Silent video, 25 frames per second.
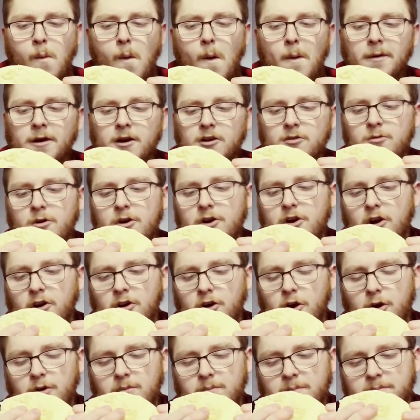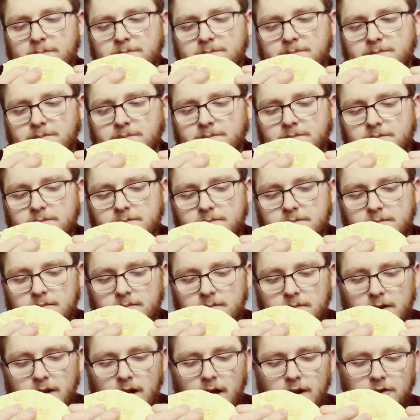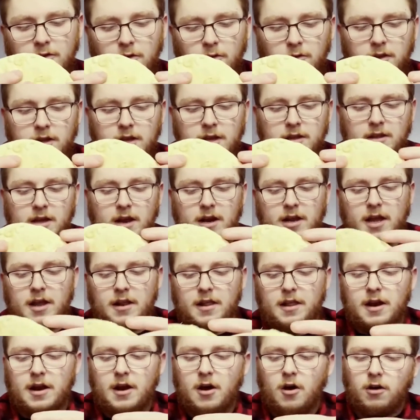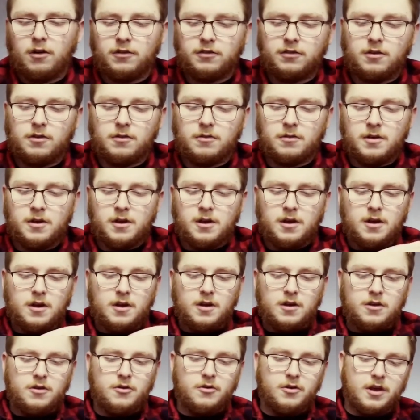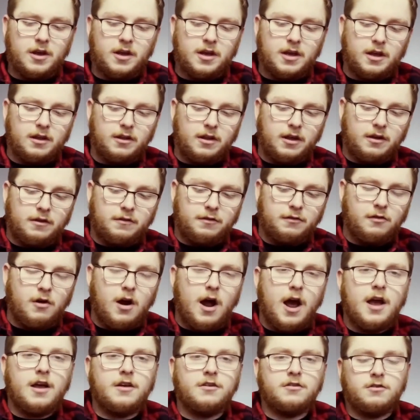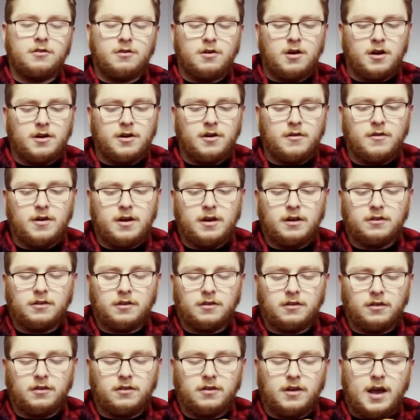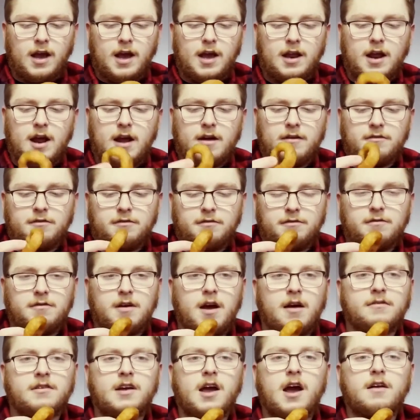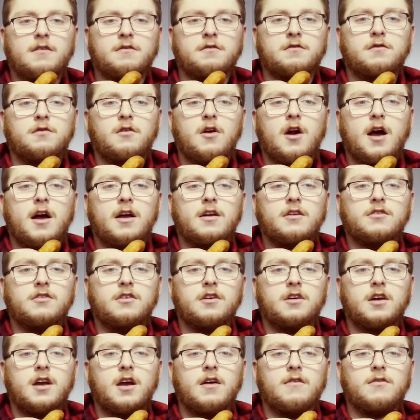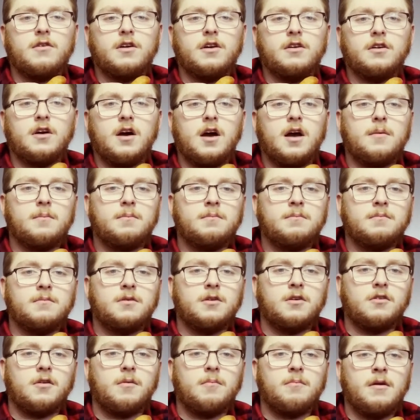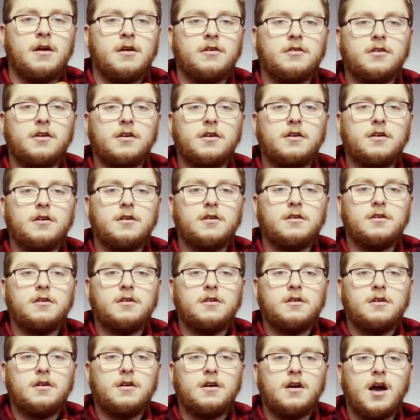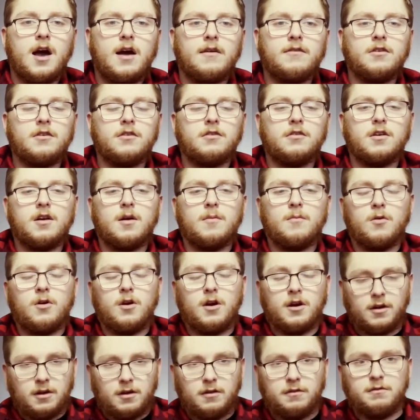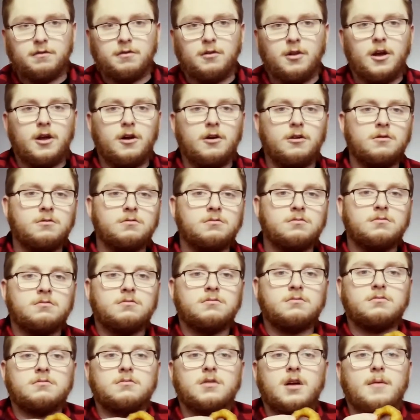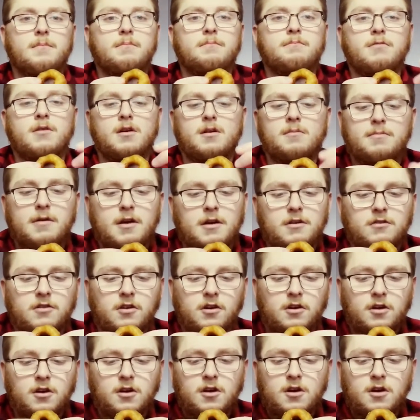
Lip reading: That's pretty darn good. Yeah, I'd totally eat that again. And then also, you can get like fries or onion rings as a side. I've gotten fries like every time because I'm basic. Obviously, I'm wearing a flannel. I'm pretty basic.